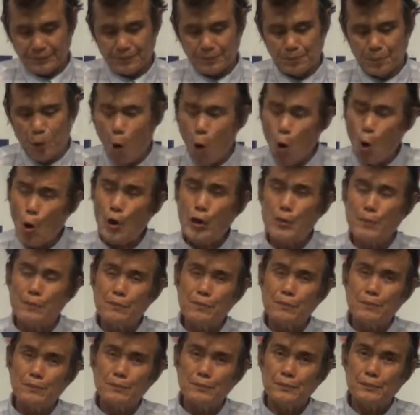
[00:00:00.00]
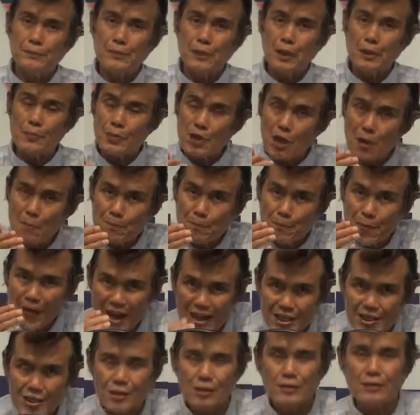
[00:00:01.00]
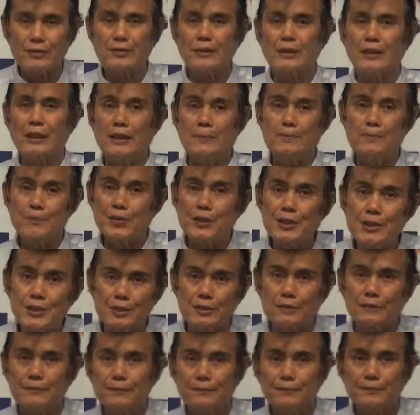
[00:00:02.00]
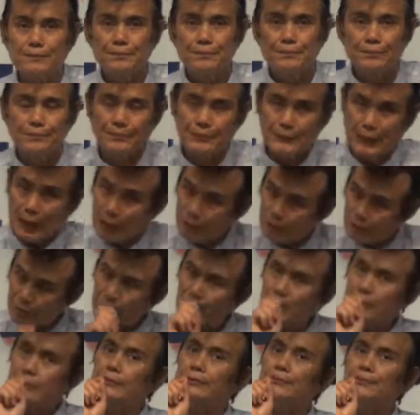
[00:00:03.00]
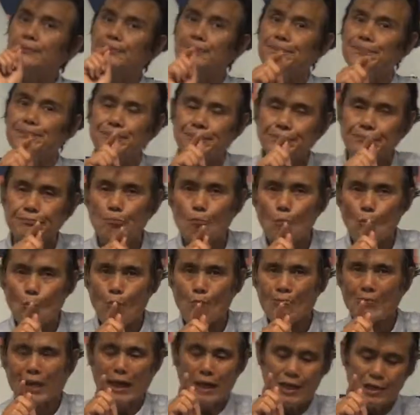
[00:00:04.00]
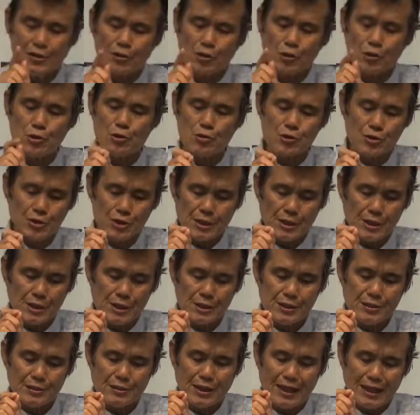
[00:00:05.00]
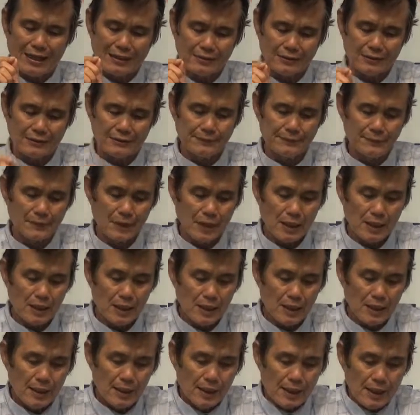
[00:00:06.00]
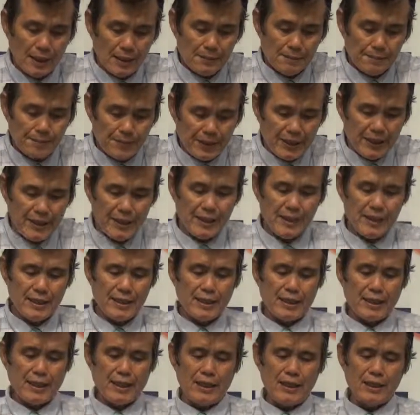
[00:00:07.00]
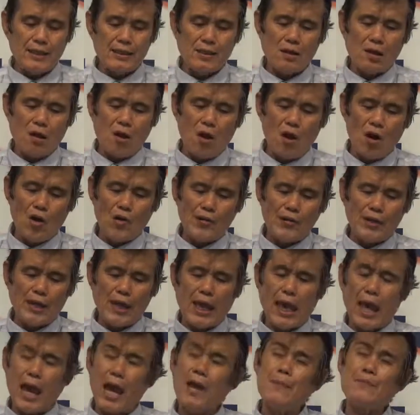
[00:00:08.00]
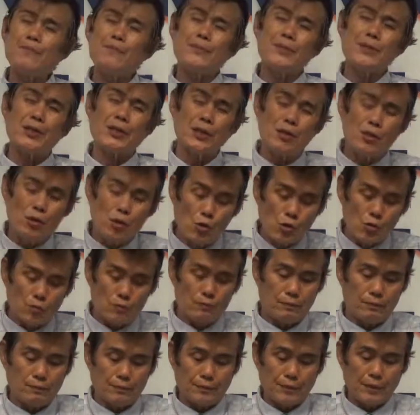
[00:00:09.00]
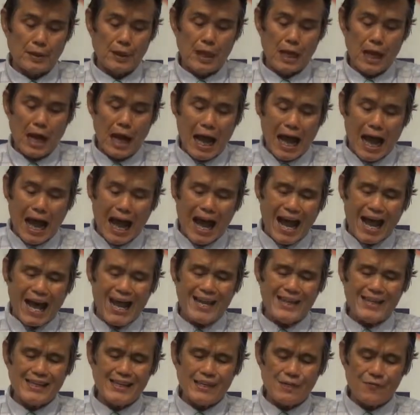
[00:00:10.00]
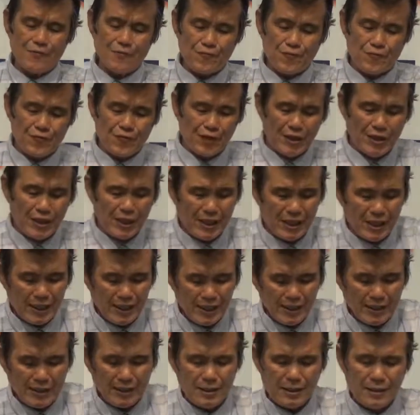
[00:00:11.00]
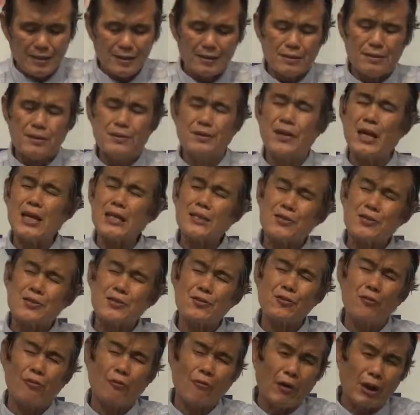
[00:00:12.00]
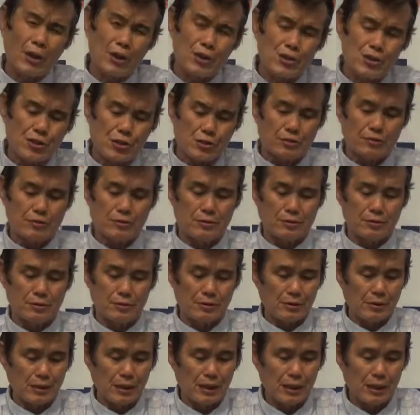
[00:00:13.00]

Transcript: poem of compassion in prison. I want to introduce his letter. Being in an empty room, I feel desolation.